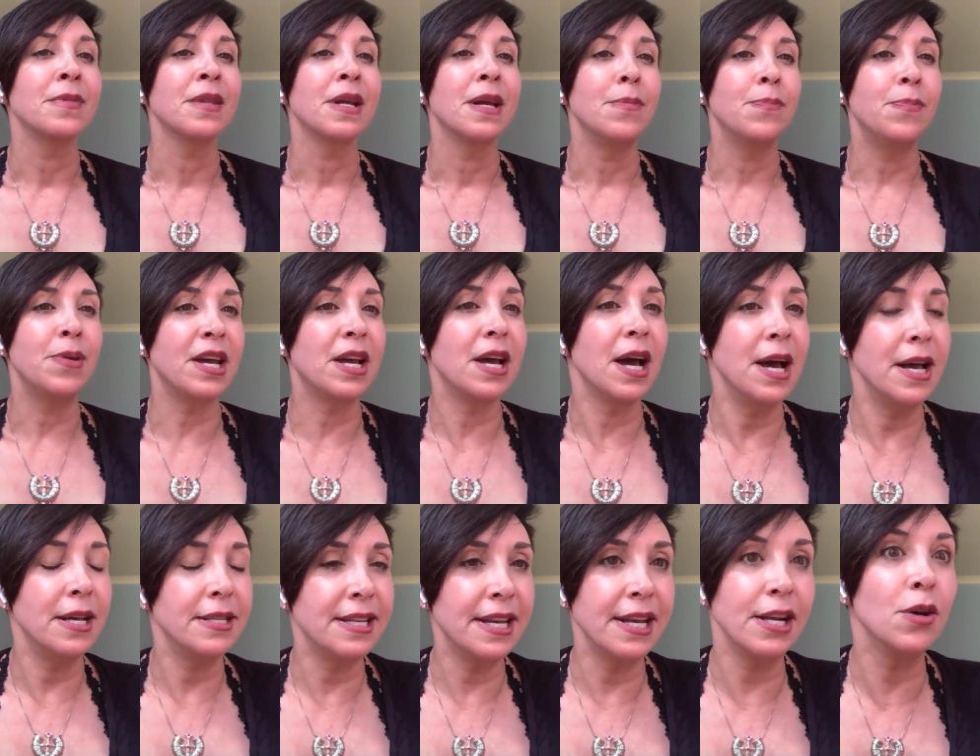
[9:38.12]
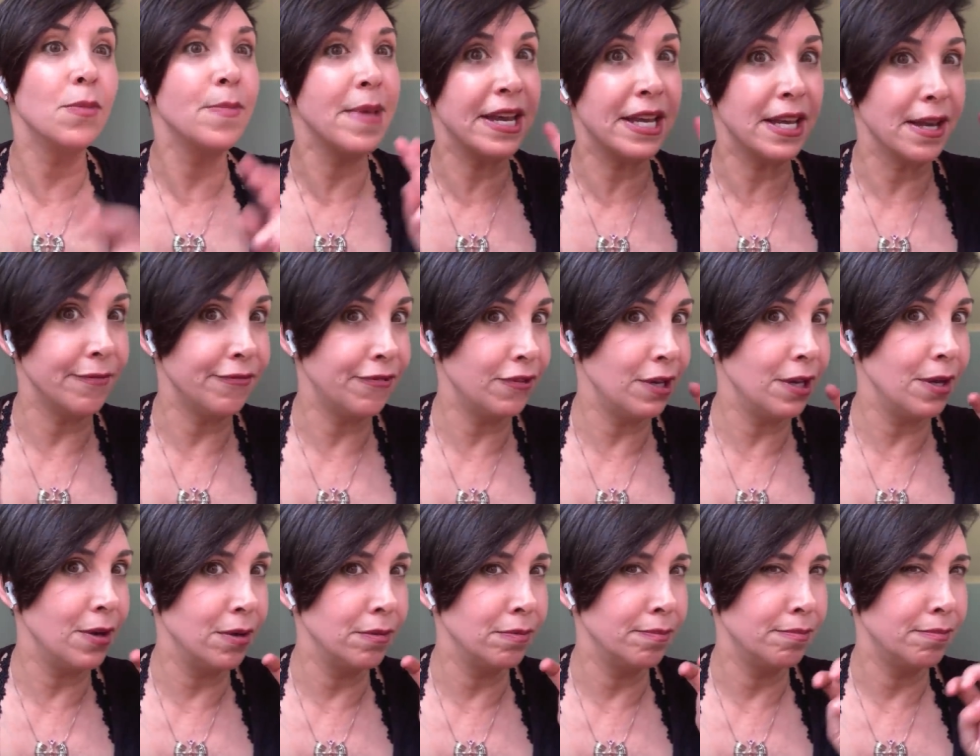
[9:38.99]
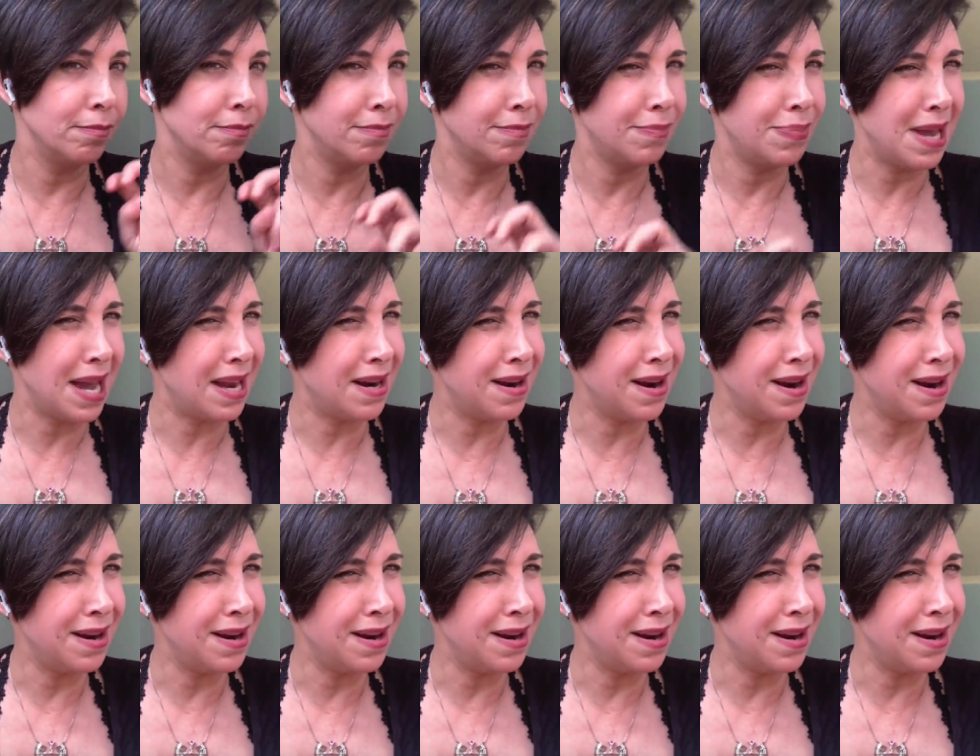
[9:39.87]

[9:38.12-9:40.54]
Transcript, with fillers: because it'll make you feel better.